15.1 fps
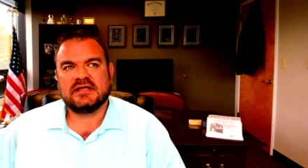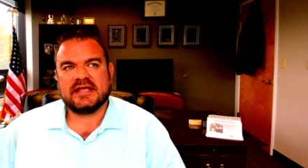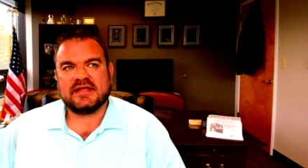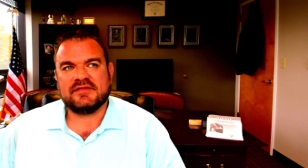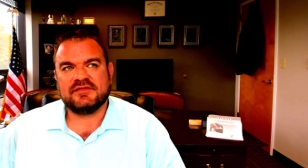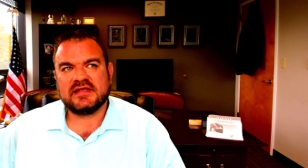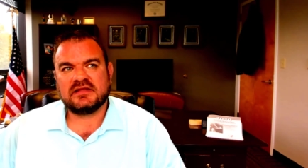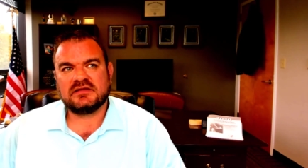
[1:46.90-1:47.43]

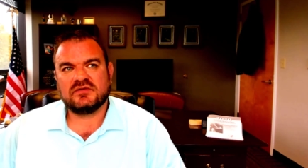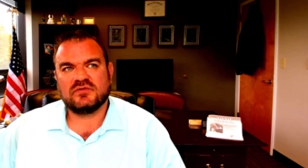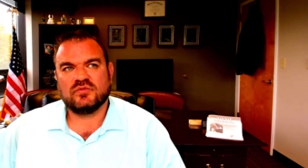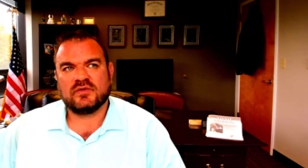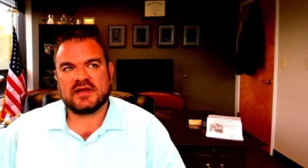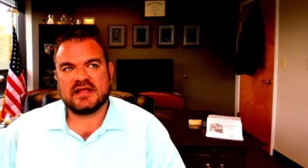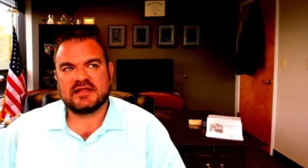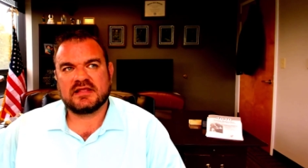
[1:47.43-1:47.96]
And then
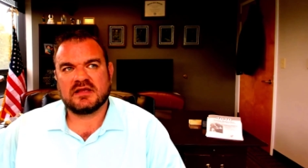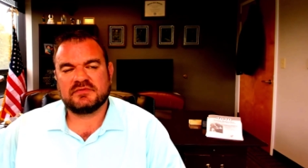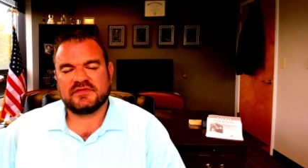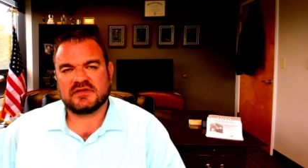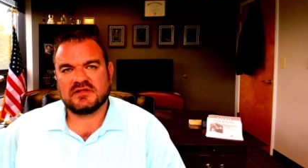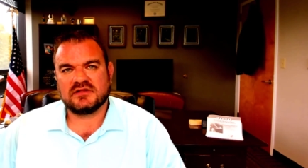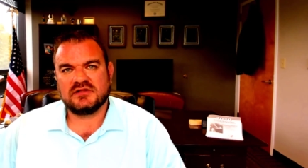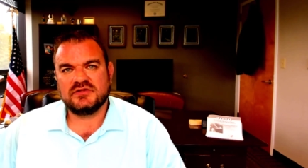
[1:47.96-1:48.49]
when I come to
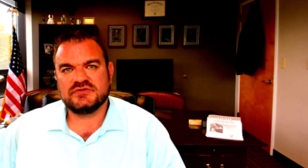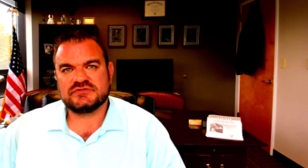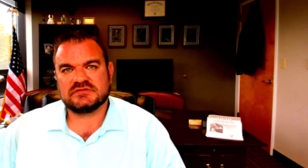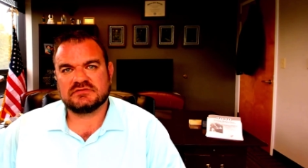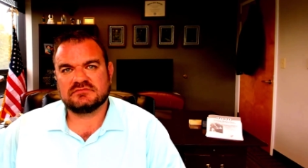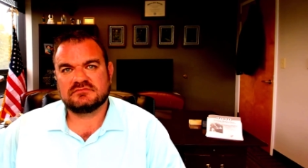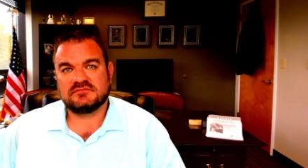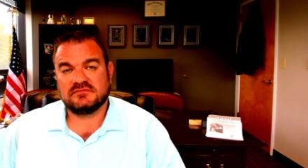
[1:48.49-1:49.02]
the
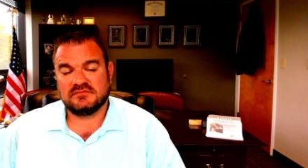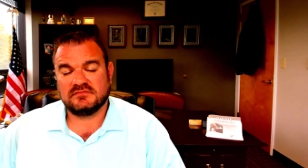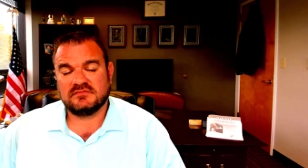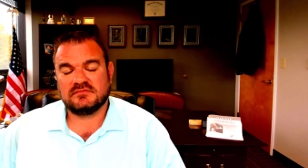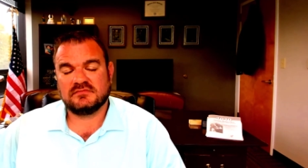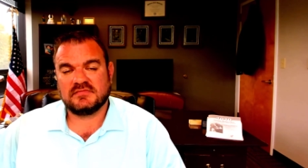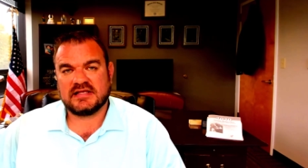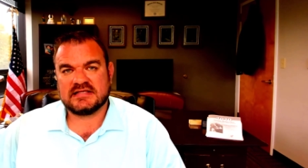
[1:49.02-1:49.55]
conclusion,
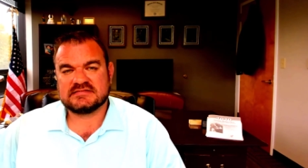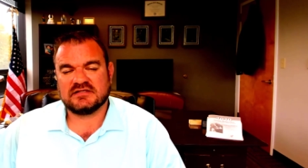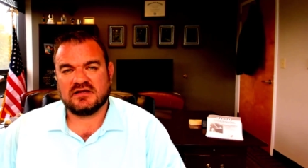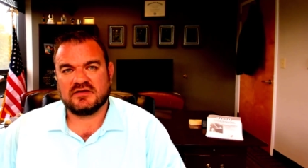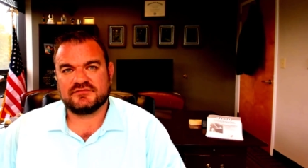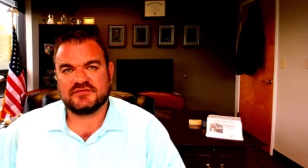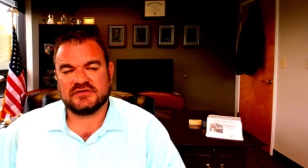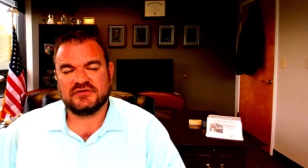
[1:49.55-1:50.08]
as I
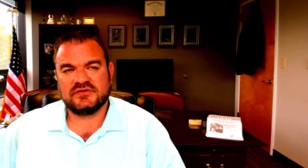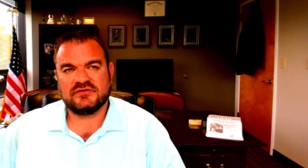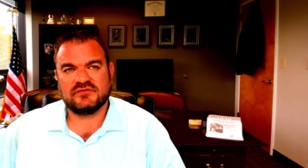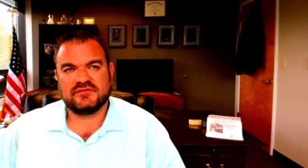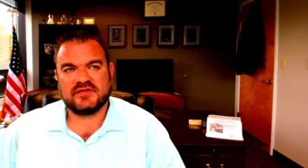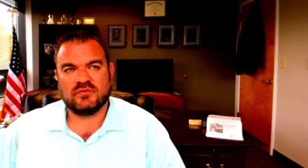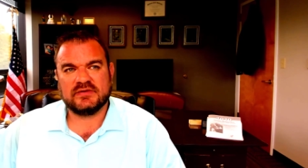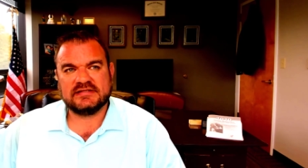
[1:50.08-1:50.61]
often
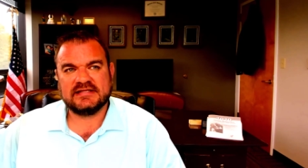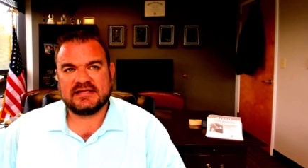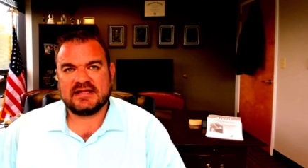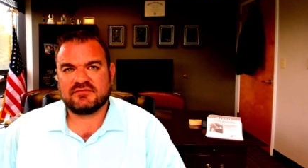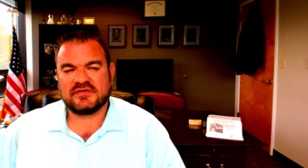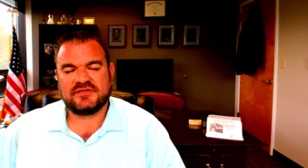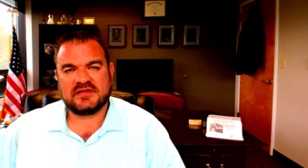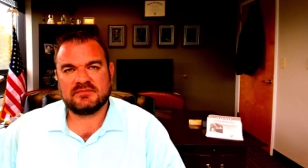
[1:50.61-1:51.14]
do, that we did
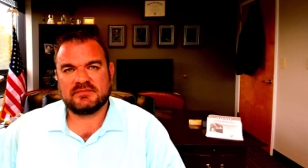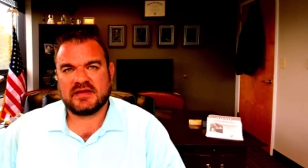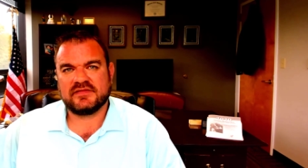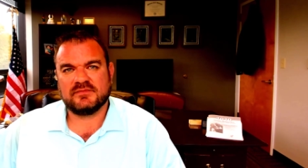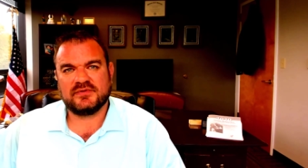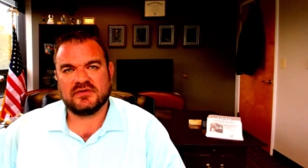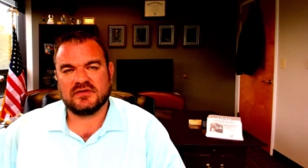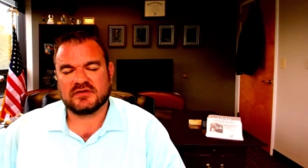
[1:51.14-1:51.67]
everything by
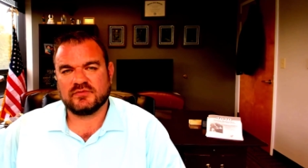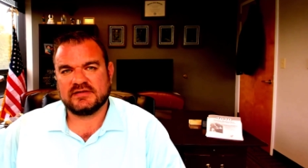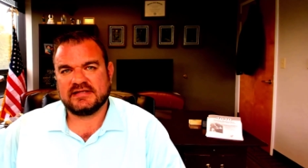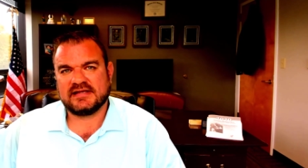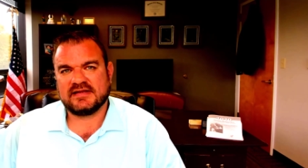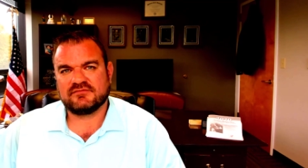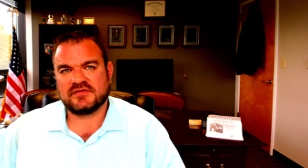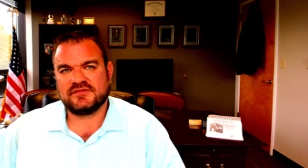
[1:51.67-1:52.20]
the book. We
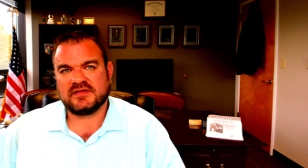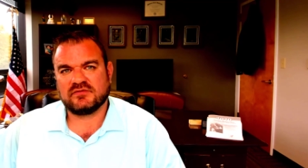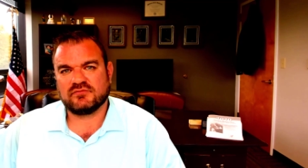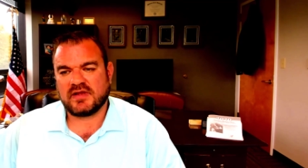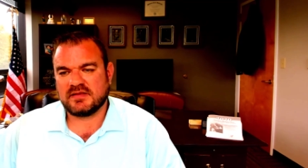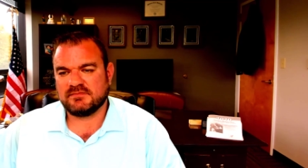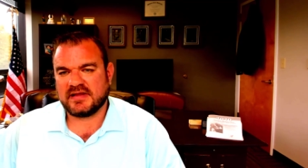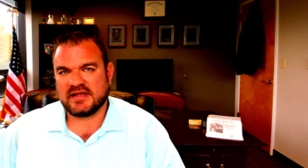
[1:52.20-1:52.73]
did everything
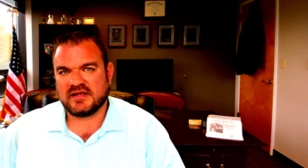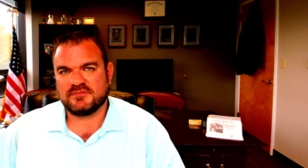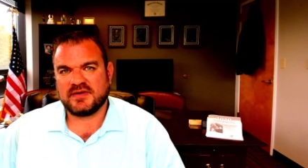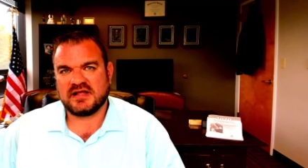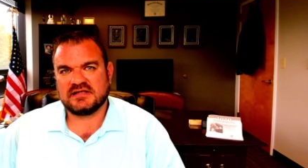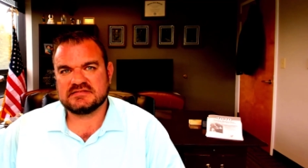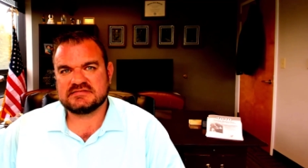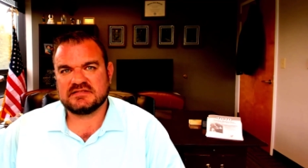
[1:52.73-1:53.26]
right by our
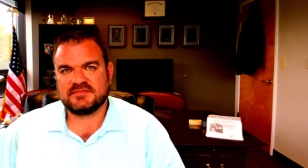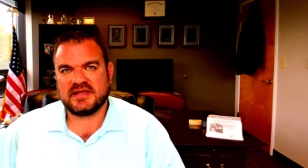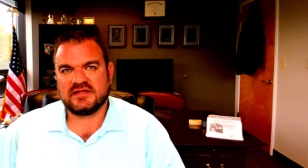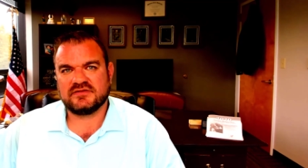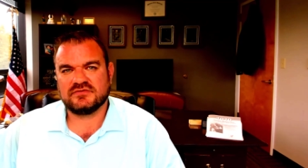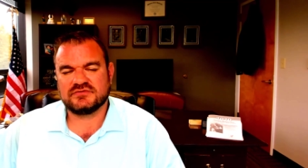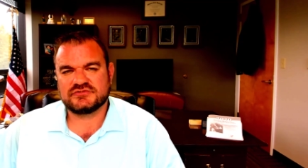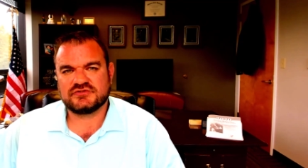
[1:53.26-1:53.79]
policy
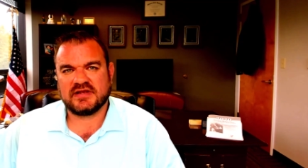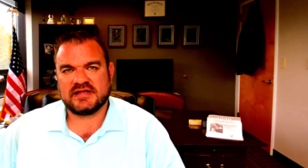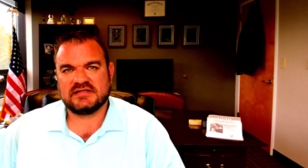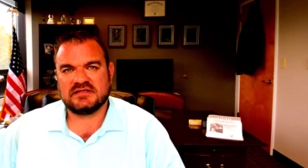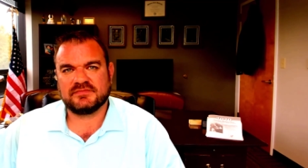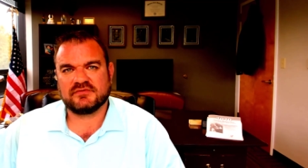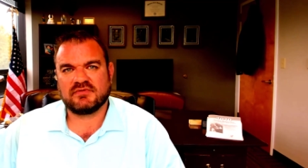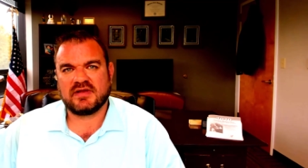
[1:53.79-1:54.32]
manual,
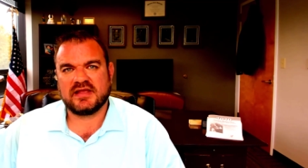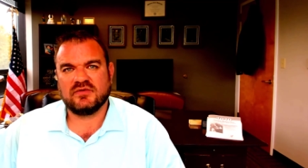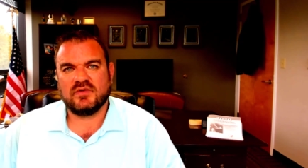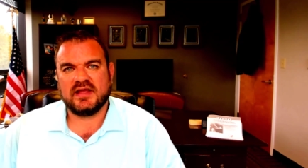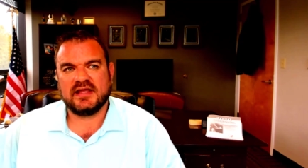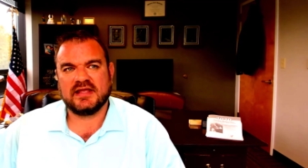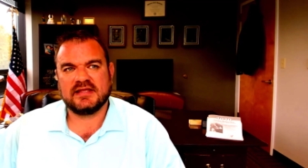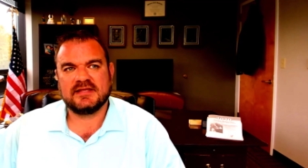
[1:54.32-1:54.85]
trained them the right
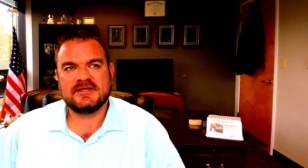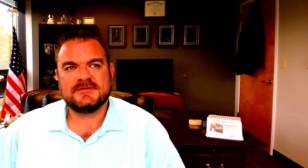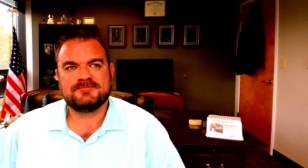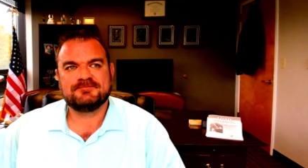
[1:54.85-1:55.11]
way.